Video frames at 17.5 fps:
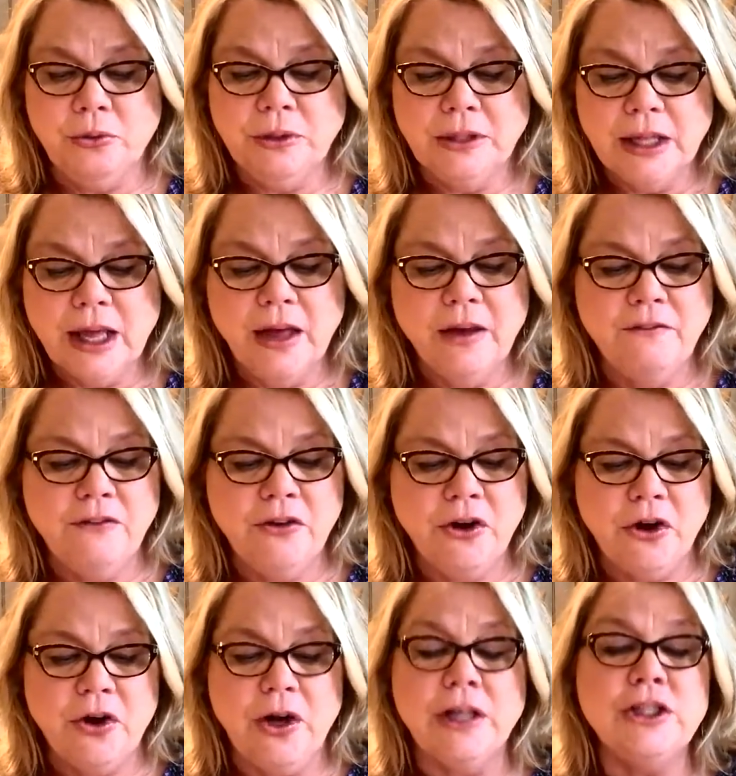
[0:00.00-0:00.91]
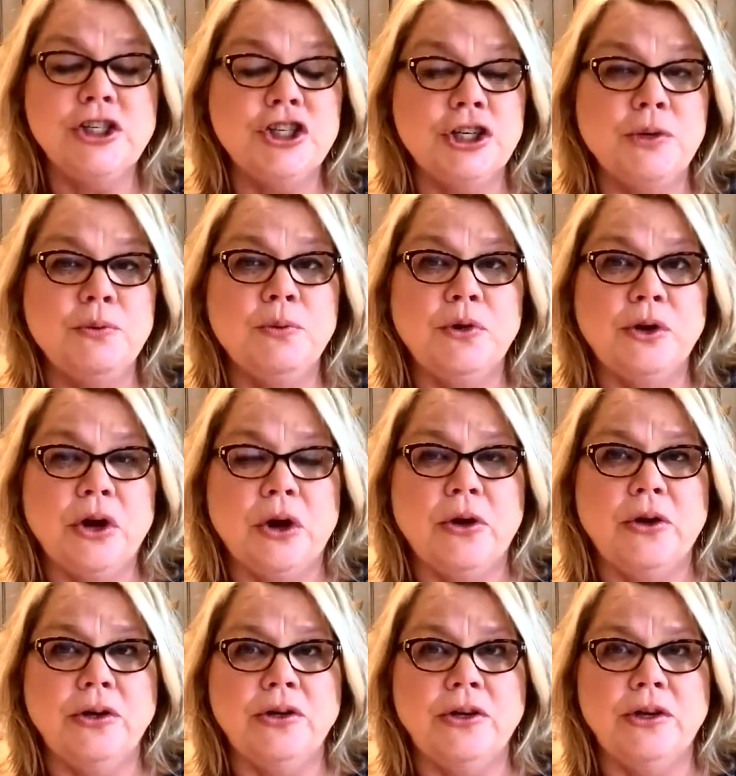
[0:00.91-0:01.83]
Love her and she will
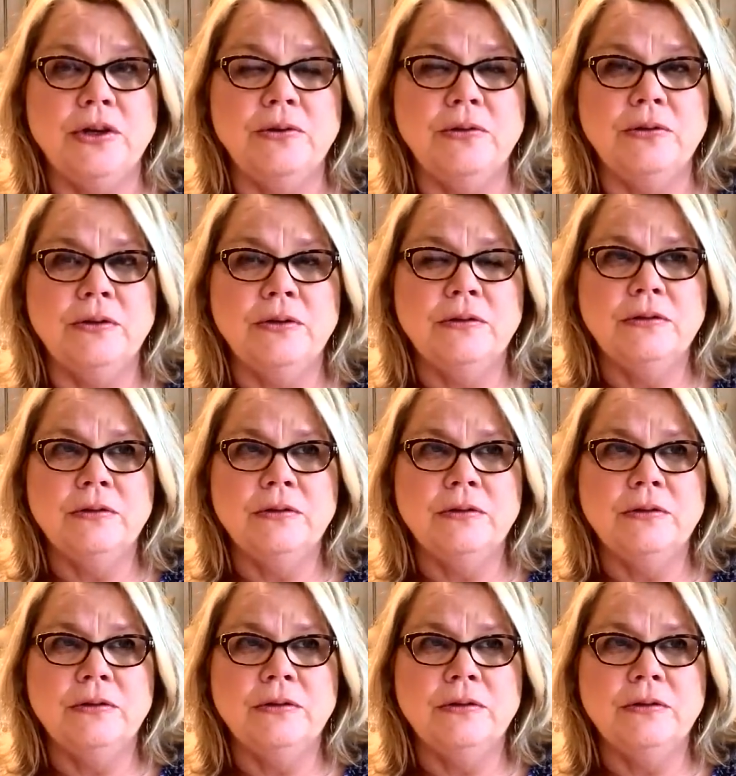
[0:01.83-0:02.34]
guard you.